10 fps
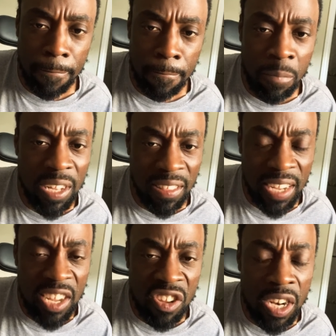The
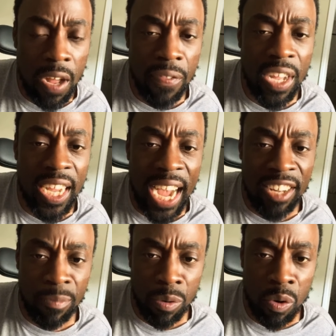teaching of the
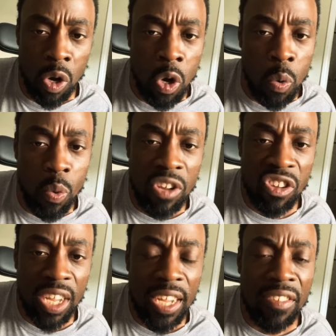gospel, which
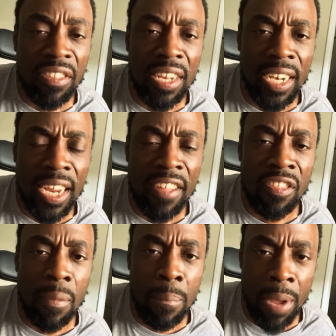is the
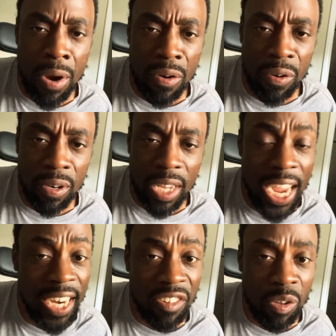death, burial,
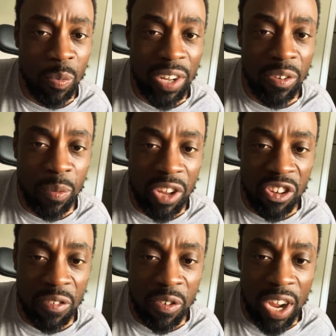and it's the resurrection
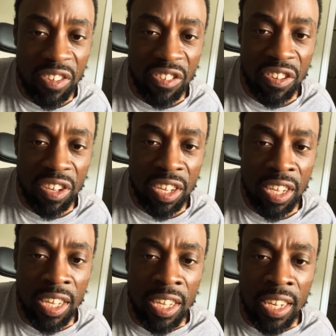of Christ.
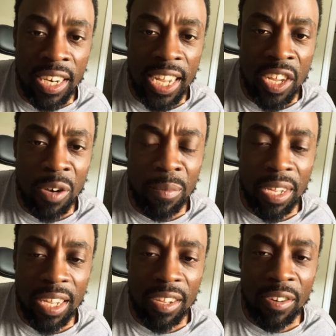
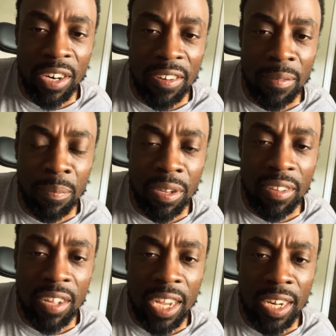Naomi, grace and
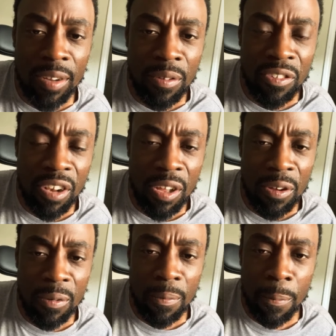peace. How you doing?
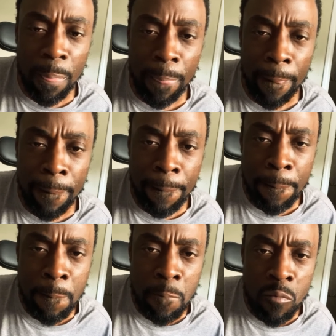Shalom
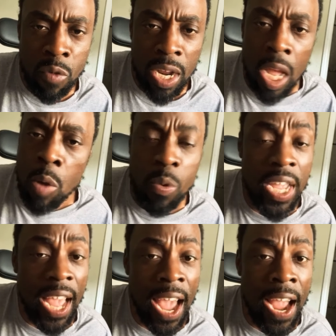right?
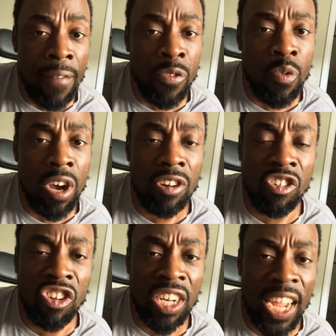We have to
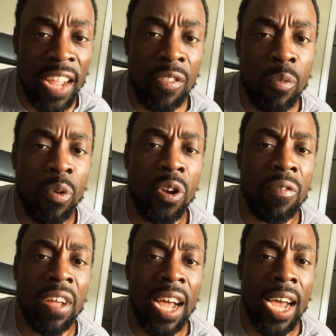understand the word of
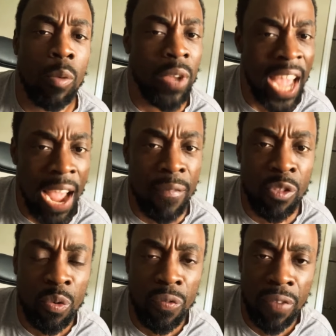God. We have
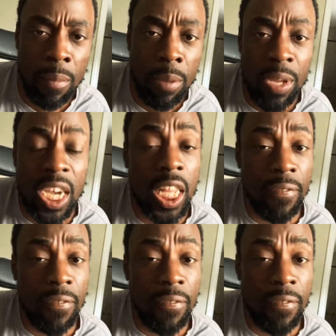to, family, because if